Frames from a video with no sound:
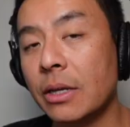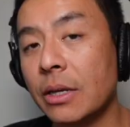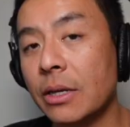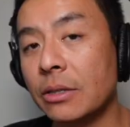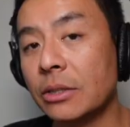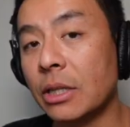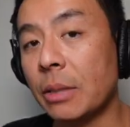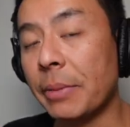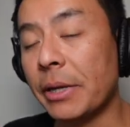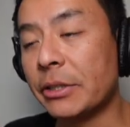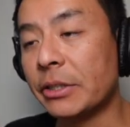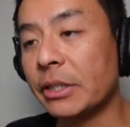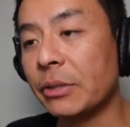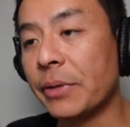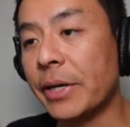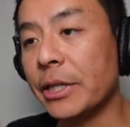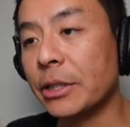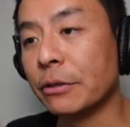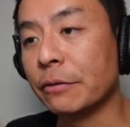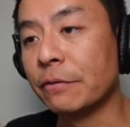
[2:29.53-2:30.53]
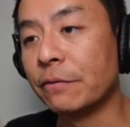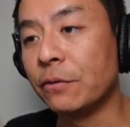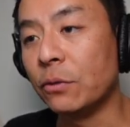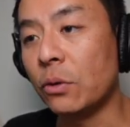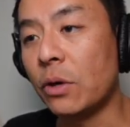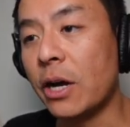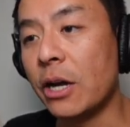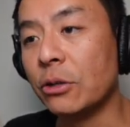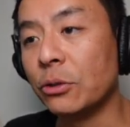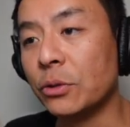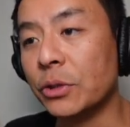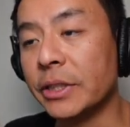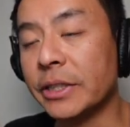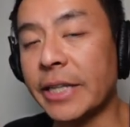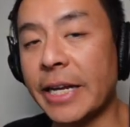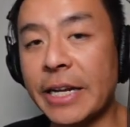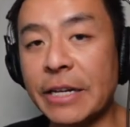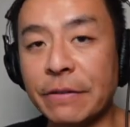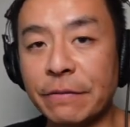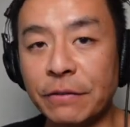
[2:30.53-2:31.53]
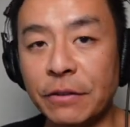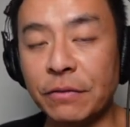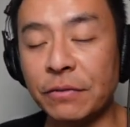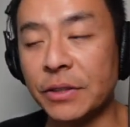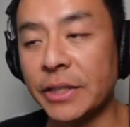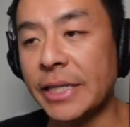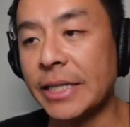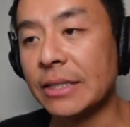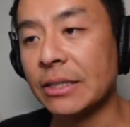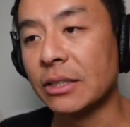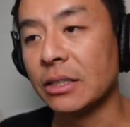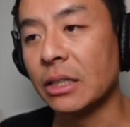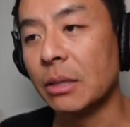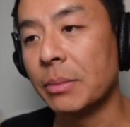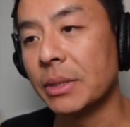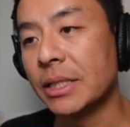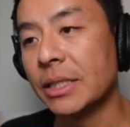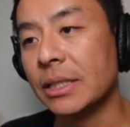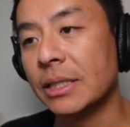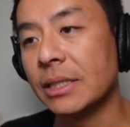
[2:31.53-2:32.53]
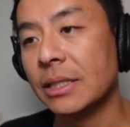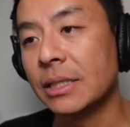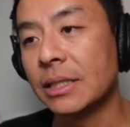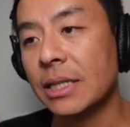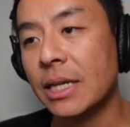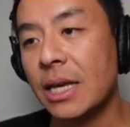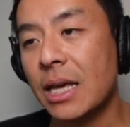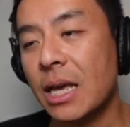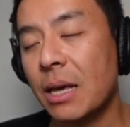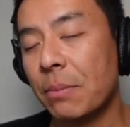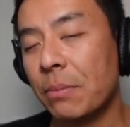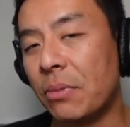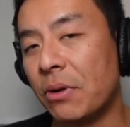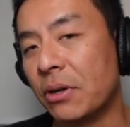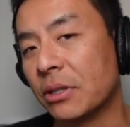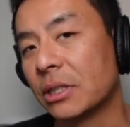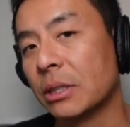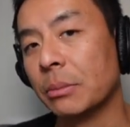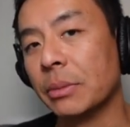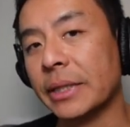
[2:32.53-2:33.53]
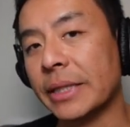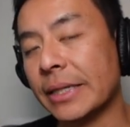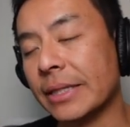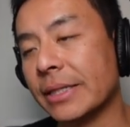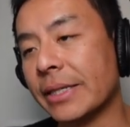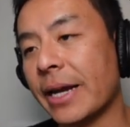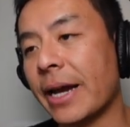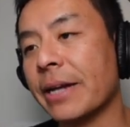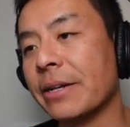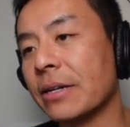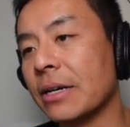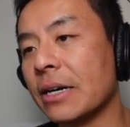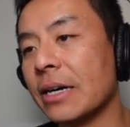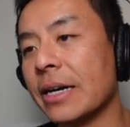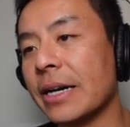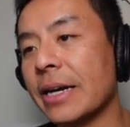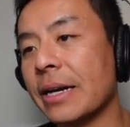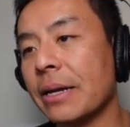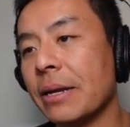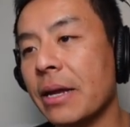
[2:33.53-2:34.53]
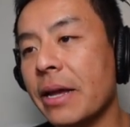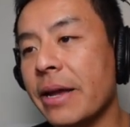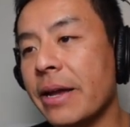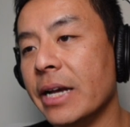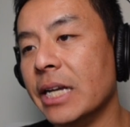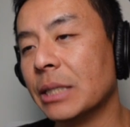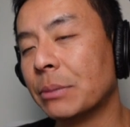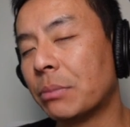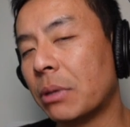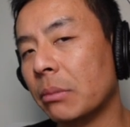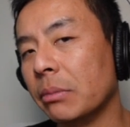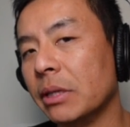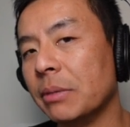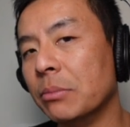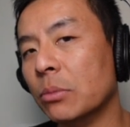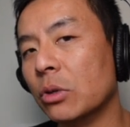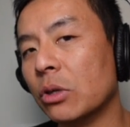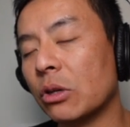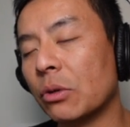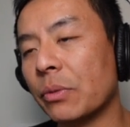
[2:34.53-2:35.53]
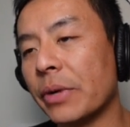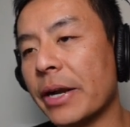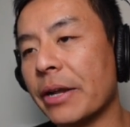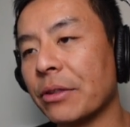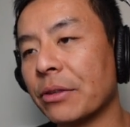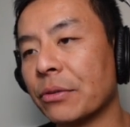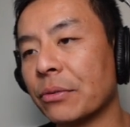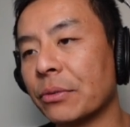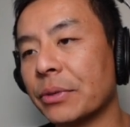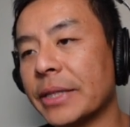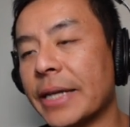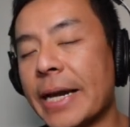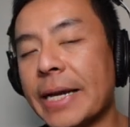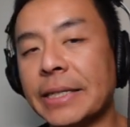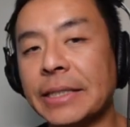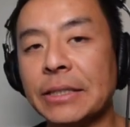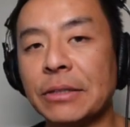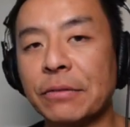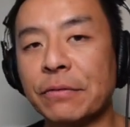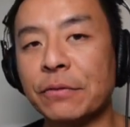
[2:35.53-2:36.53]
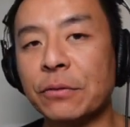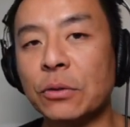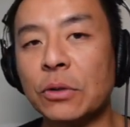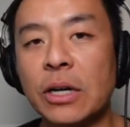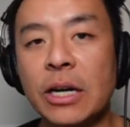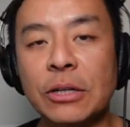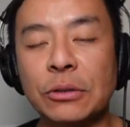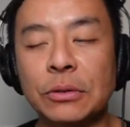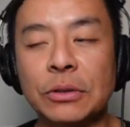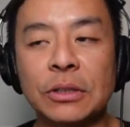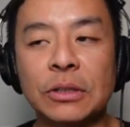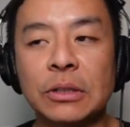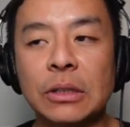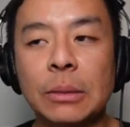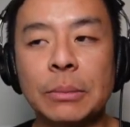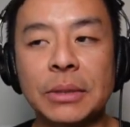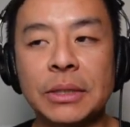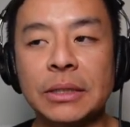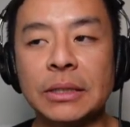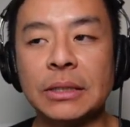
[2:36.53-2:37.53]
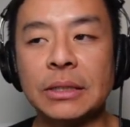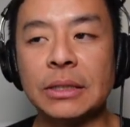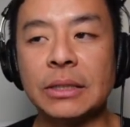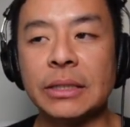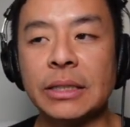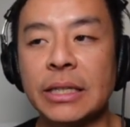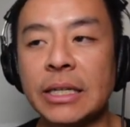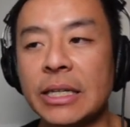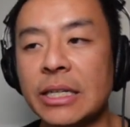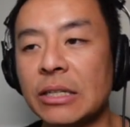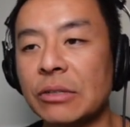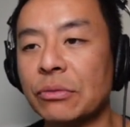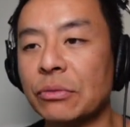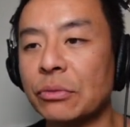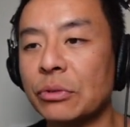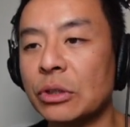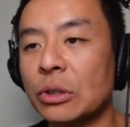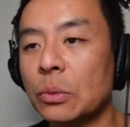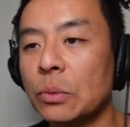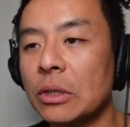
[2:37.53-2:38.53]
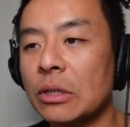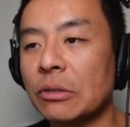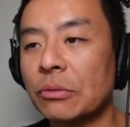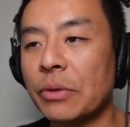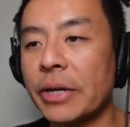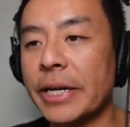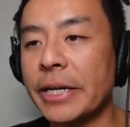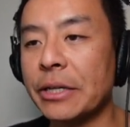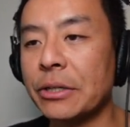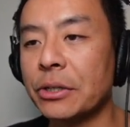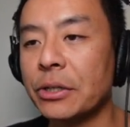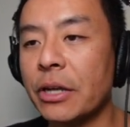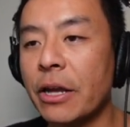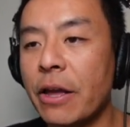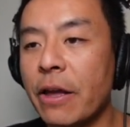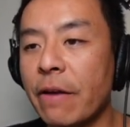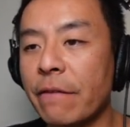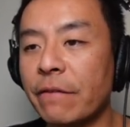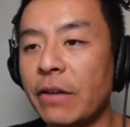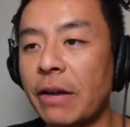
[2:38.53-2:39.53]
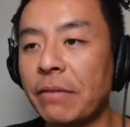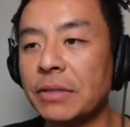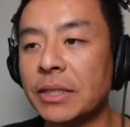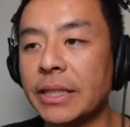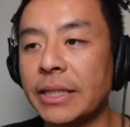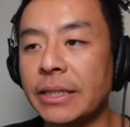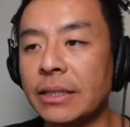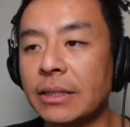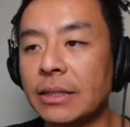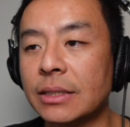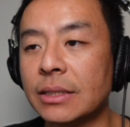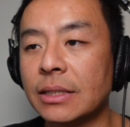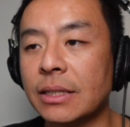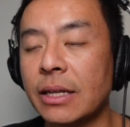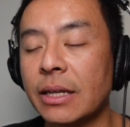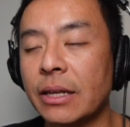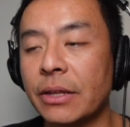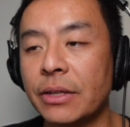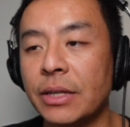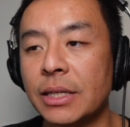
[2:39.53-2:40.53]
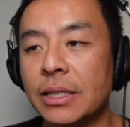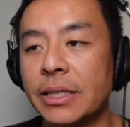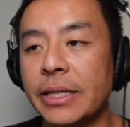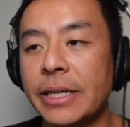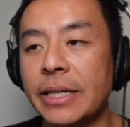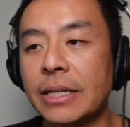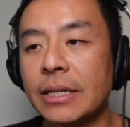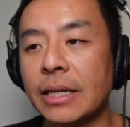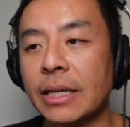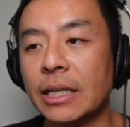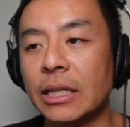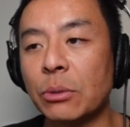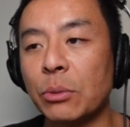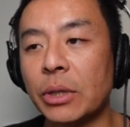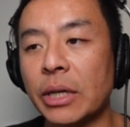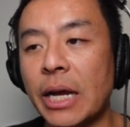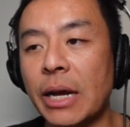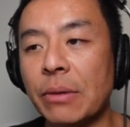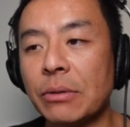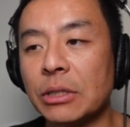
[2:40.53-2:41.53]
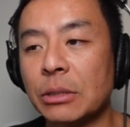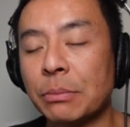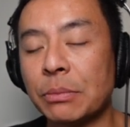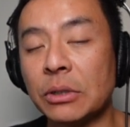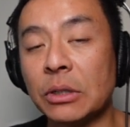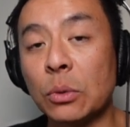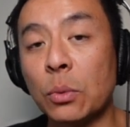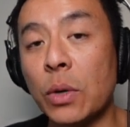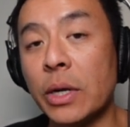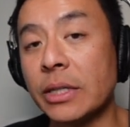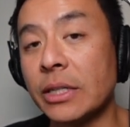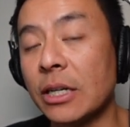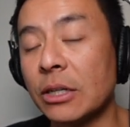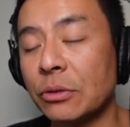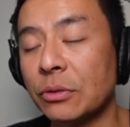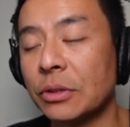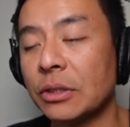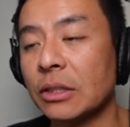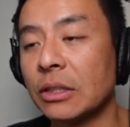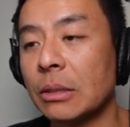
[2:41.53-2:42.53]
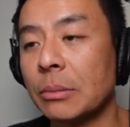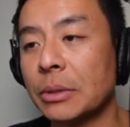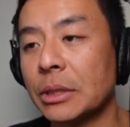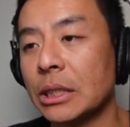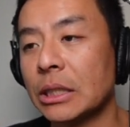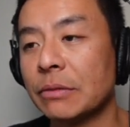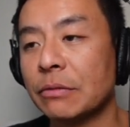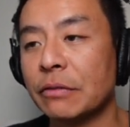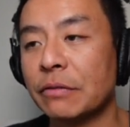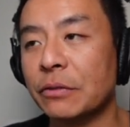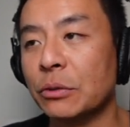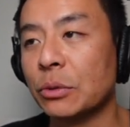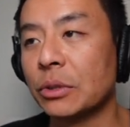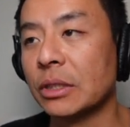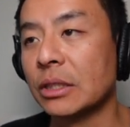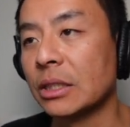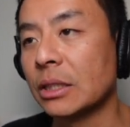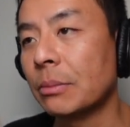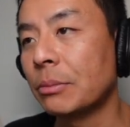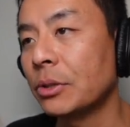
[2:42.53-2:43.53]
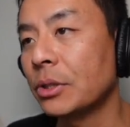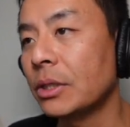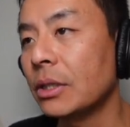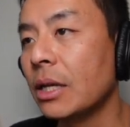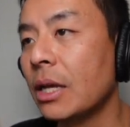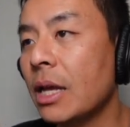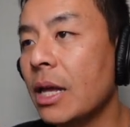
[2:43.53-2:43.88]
So battery range of 415 kilometers, possibly a tad high. It's probably more around 380 to 400 kilometers of real world range. 5 seats, 13 kilowatt hours per 100 kilometers for fuel consumption.